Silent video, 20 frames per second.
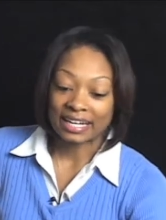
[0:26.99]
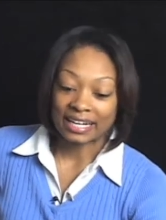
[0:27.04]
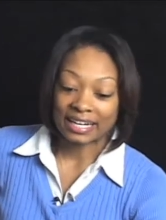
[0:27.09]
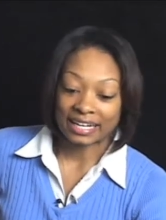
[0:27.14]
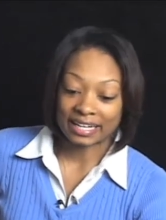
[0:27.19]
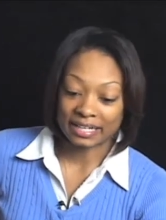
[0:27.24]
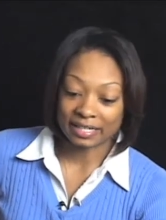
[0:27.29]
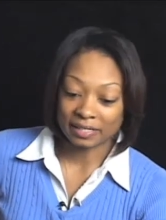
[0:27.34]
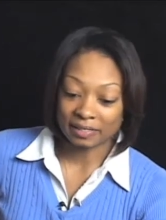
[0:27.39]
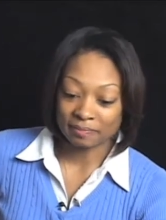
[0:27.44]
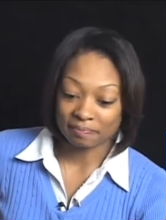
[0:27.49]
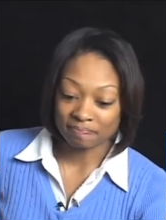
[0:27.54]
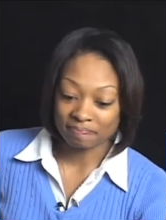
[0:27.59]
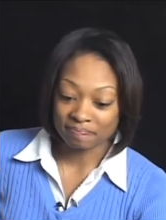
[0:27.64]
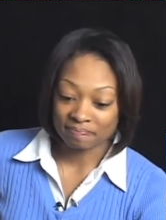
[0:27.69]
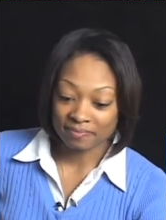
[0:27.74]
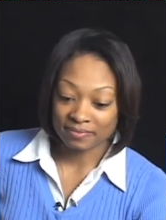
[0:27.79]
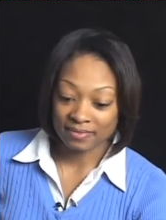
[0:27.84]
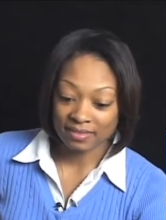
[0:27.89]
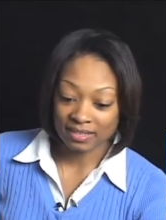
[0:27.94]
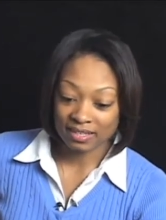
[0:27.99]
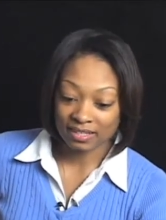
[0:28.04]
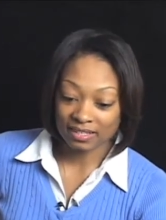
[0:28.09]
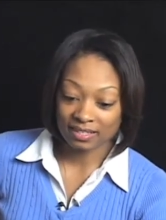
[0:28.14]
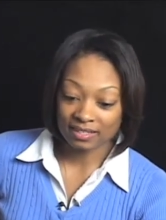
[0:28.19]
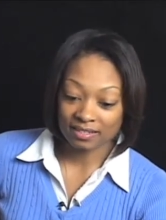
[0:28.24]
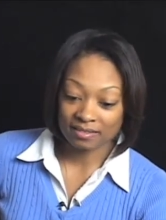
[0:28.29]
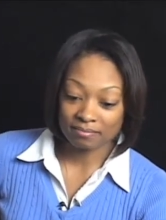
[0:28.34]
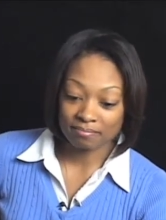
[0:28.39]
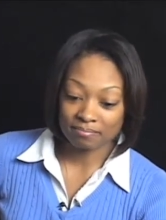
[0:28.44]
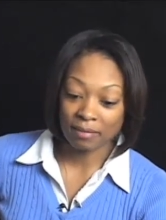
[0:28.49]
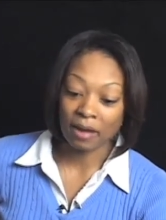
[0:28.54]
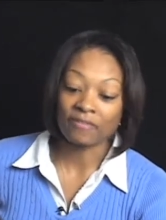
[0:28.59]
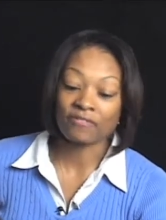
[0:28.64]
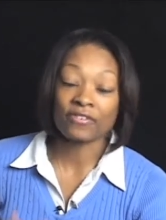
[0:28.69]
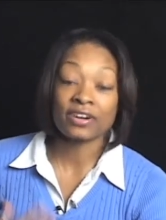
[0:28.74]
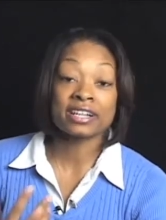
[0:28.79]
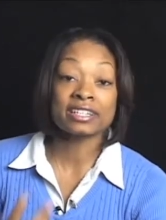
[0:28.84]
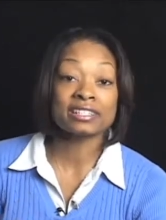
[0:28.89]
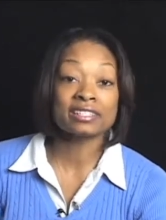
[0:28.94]
My
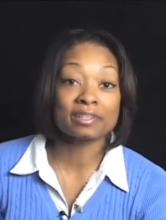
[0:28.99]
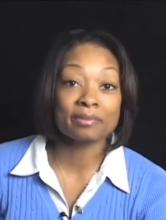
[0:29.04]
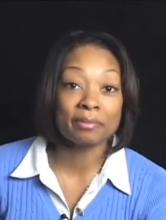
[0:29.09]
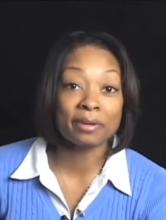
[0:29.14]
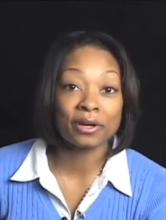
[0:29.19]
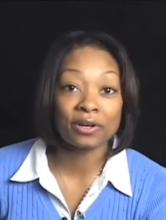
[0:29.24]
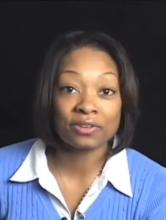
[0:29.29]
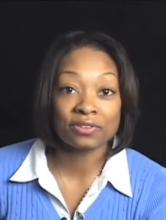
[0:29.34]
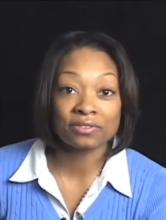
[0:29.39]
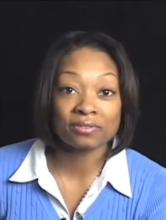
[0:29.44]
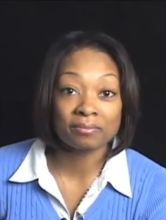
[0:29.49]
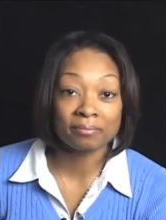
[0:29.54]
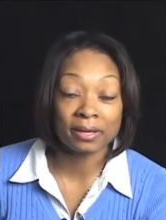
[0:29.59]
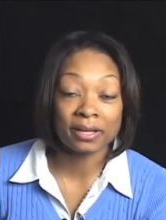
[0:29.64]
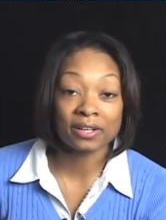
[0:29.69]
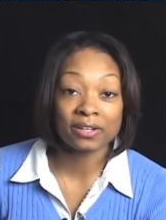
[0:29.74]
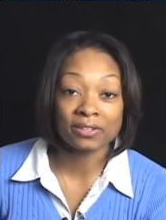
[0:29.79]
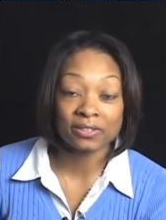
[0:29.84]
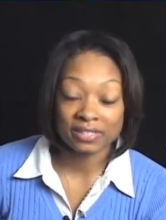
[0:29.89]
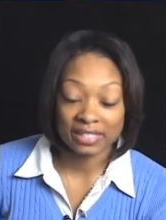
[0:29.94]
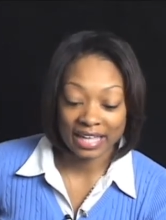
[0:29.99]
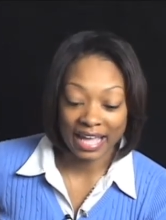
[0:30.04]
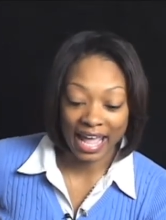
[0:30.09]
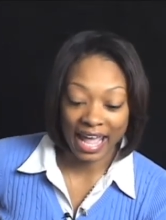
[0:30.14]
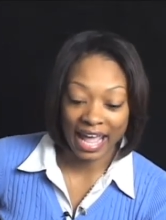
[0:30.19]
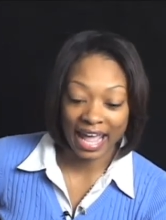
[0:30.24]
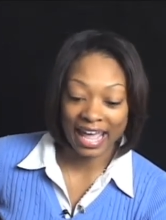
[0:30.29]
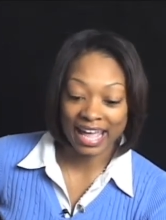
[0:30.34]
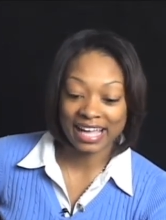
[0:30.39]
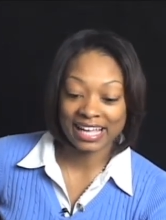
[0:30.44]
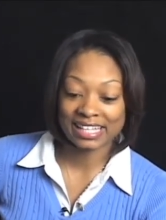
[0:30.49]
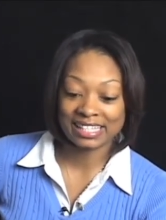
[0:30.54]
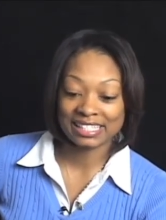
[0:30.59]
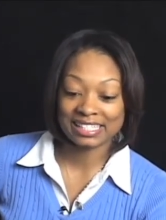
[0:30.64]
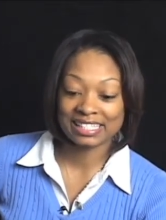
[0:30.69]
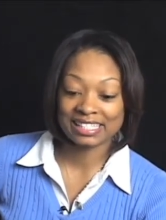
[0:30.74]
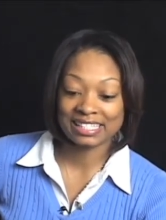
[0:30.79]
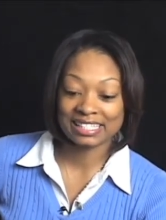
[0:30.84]
friend is a male, and